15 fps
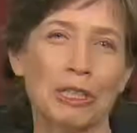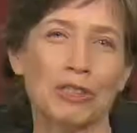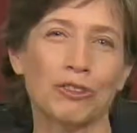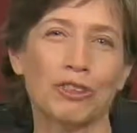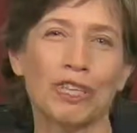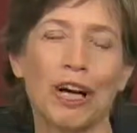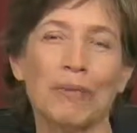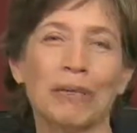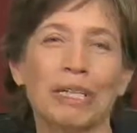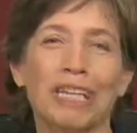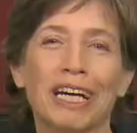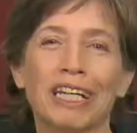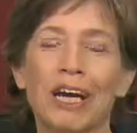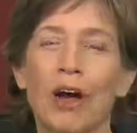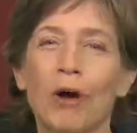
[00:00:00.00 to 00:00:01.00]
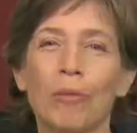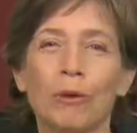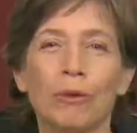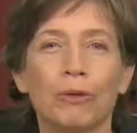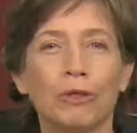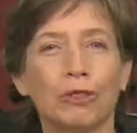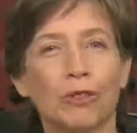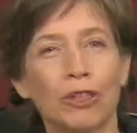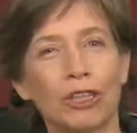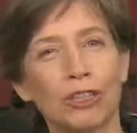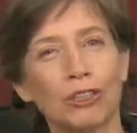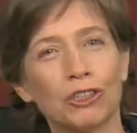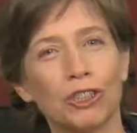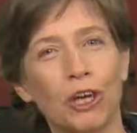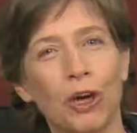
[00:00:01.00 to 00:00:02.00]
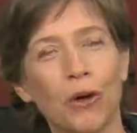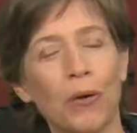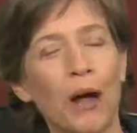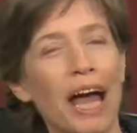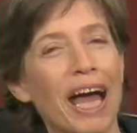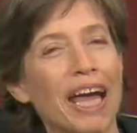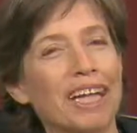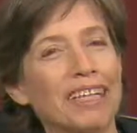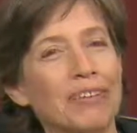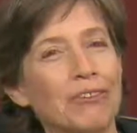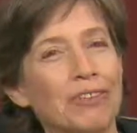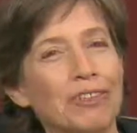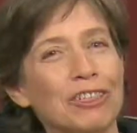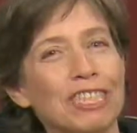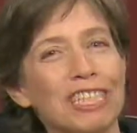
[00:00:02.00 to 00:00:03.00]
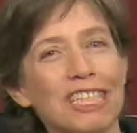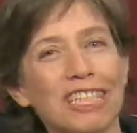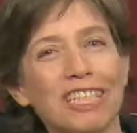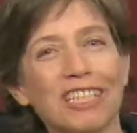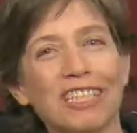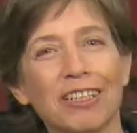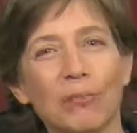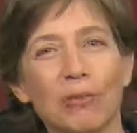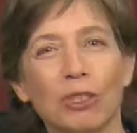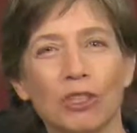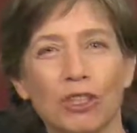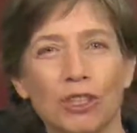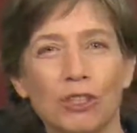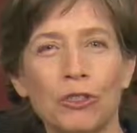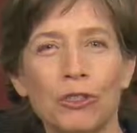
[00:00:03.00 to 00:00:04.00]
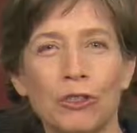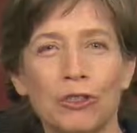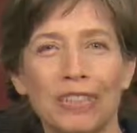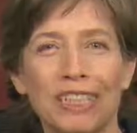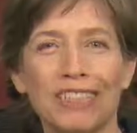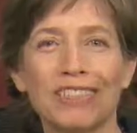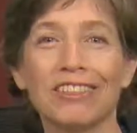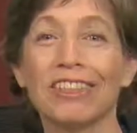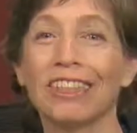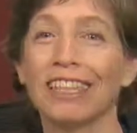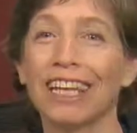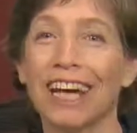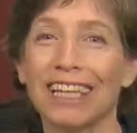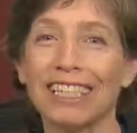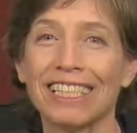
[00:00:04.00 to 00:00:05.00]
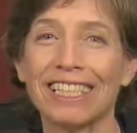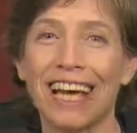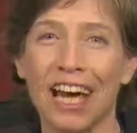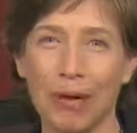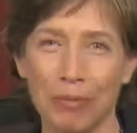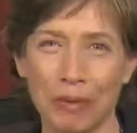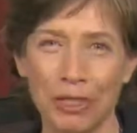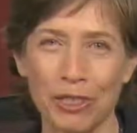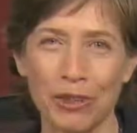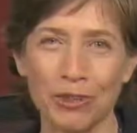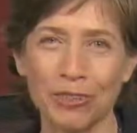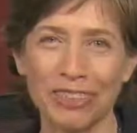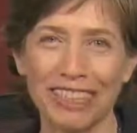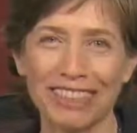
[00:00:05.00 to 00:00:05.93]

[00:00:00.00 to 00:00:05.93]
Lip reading: for coming on. I hope you enjoyed this show, and if you did, be sure to tune in to the next episode.